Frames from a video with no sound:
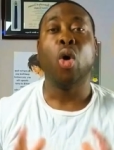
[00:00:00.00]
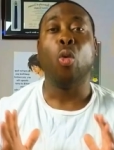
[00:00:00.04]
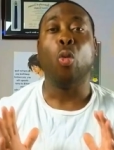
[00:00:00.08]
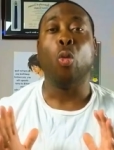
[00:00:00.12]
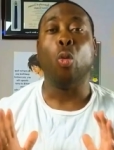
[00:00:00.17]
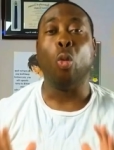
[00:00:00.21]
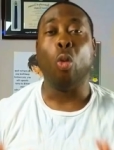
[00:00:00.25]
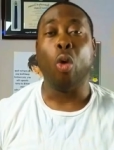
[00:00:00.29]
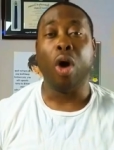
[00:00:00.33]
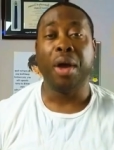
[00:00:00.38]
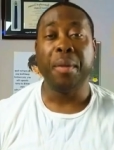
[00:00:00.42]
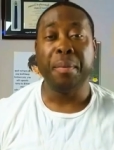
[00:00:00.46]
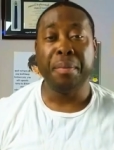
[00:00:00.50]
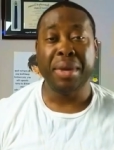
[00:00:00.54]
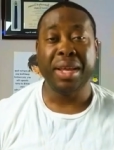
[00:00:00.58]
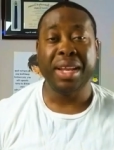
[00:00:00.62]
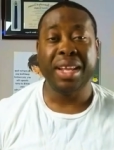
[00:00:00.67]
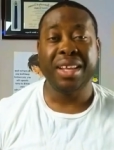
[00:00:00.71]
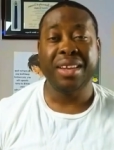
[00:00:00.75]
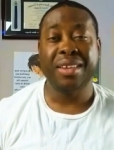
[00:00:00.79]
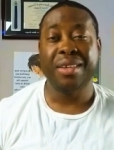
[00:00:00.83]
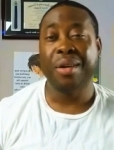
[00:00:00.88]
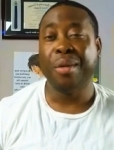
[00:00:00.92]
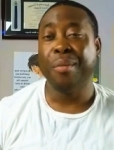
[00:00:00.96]
One
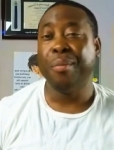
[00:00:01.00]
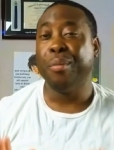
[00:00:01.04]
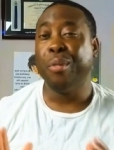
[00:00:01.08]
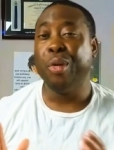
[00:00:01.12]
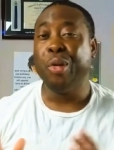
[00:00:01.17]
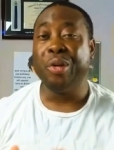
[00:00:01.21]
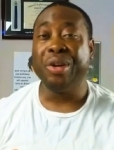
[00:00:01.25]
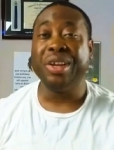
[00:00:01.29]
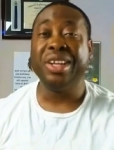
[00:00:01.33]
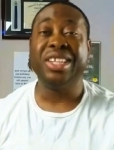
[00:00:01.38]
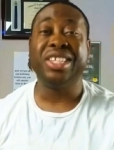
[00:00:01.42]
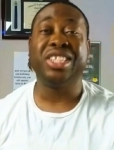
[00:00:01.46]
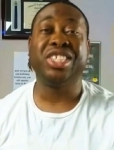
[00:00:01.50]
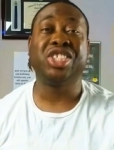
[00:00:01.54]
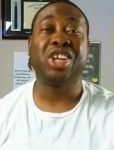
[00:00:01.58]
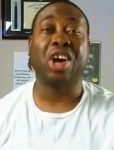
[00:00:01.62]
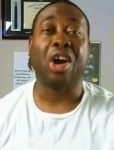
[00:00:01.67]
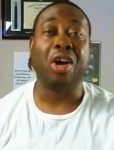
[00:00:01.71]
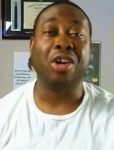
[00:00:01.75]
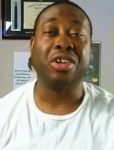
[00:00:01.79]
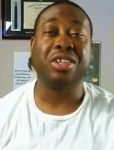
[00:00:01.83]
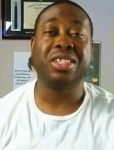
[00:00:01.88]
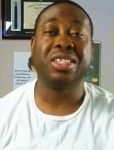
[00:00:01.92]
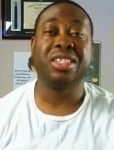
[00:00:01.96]
minute, Mugen is
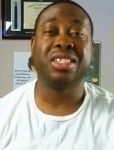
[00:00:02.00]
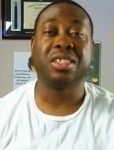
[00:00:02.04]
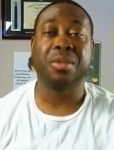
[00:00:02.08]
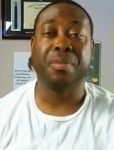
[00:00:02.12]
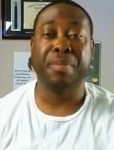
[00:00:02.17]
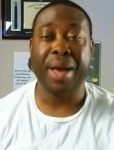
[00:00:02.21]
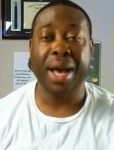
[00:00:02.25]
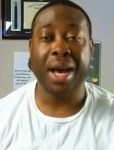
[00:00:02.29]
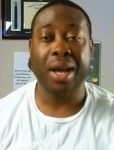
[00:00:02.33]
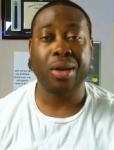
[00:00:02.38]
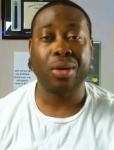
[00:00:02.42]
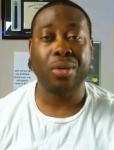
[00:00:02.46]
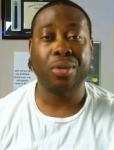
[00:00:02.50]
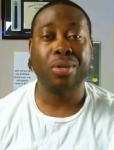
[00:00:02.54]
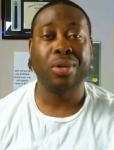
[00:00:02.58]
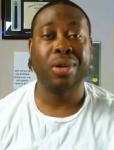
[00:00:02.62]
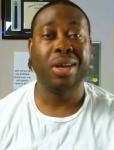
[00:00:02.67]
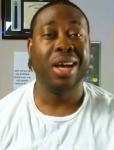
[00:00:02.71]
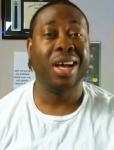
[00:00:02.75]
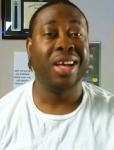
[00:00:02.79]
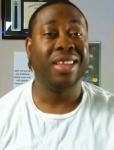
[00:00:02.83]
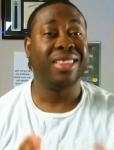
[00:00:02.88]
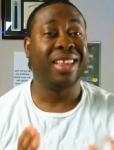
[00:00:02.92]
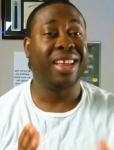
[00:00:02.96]
charging into battle.
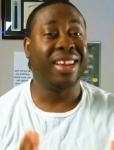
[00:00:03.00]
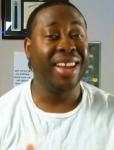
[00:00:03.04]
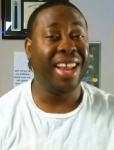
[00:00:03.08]
The